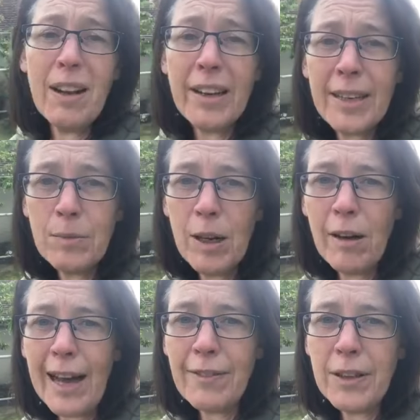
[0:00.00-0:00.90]
we
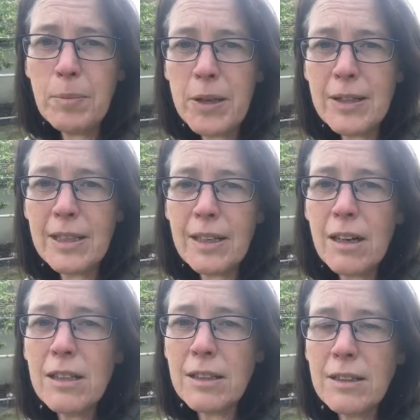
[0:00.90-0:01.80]
like having the birds in the
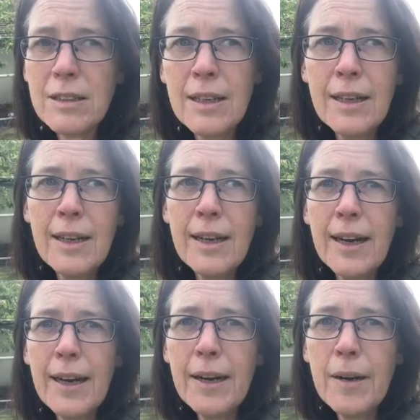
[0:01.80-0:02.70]
garden.
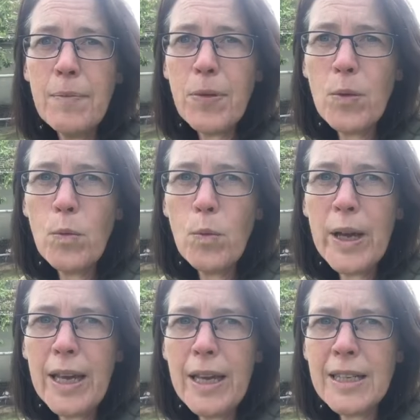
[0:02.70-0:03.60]

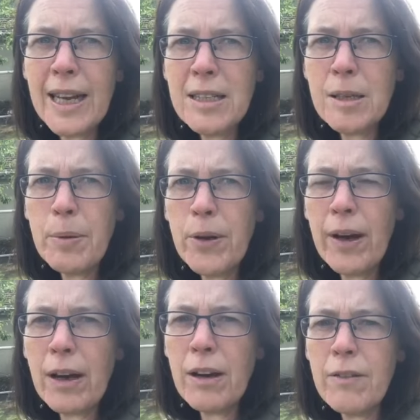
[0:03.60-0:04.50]
We tend to put
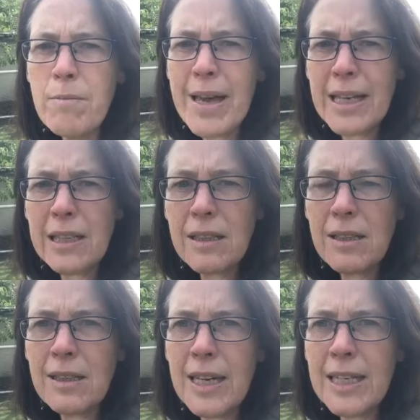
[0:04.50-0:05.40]
a kind of a mixed
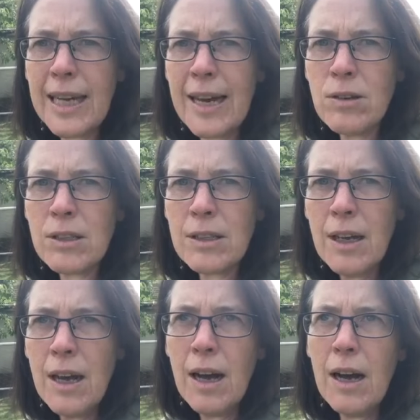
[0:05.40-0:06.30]
seed out,
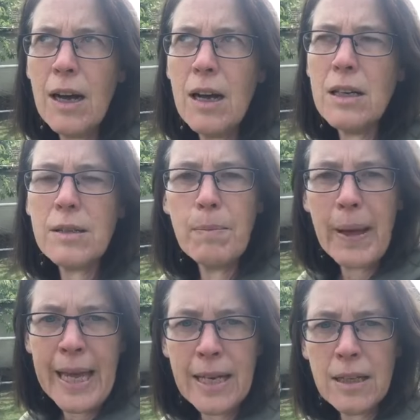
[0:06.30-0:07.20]
some
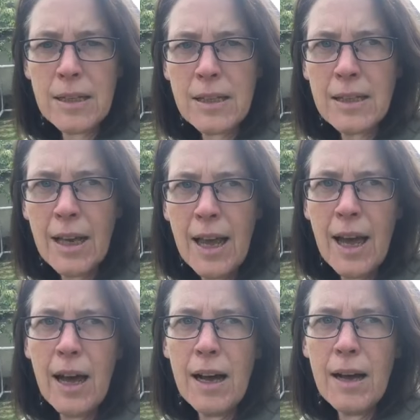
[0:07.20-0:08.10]
peanuts,
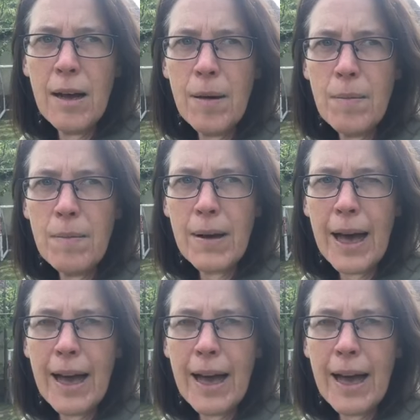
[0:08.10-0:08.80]
and